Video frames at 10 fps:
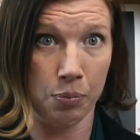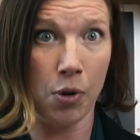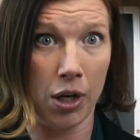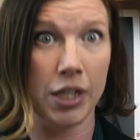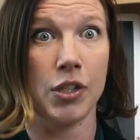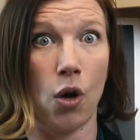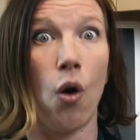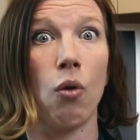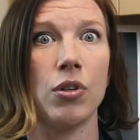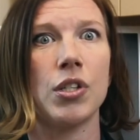on his
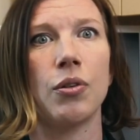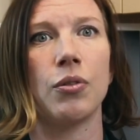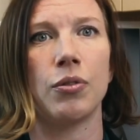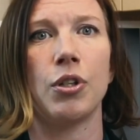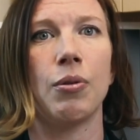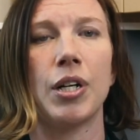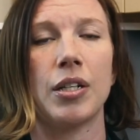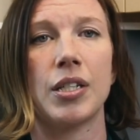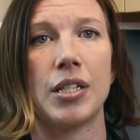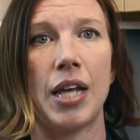own, so no one
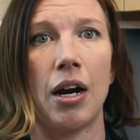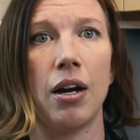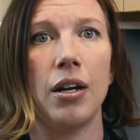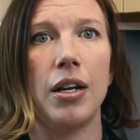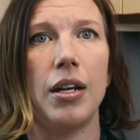else is there.